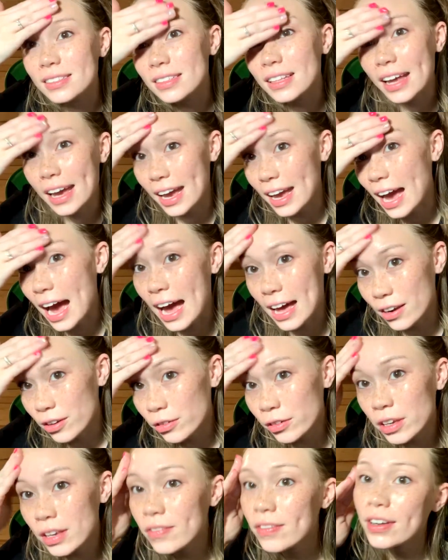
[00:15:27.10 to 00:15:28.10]
Like, I
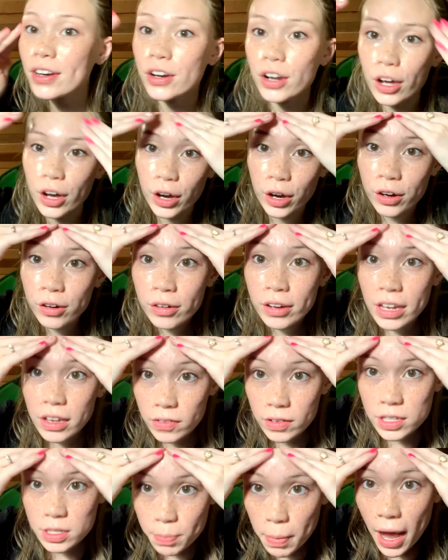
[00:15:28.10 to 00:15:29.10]
don't even know
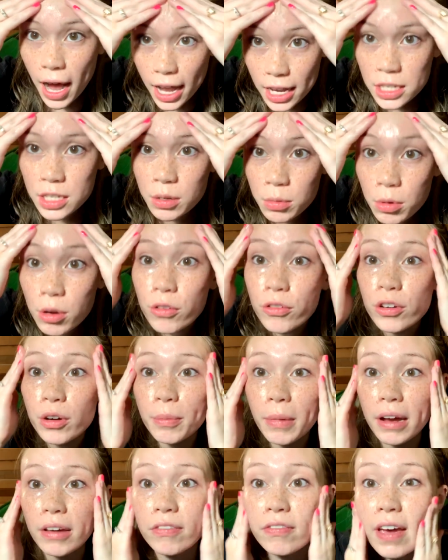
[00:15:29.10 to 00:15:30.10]
if it's possible for
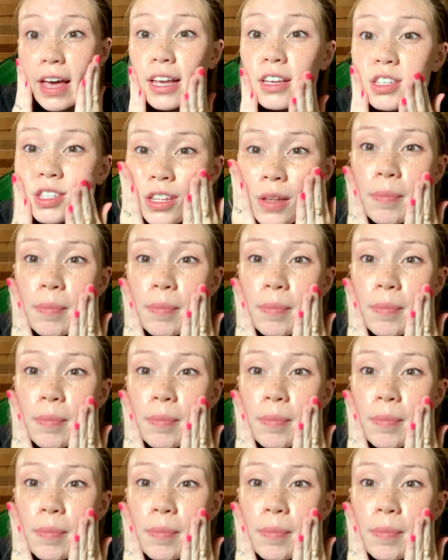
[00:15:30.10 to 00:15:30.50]
my face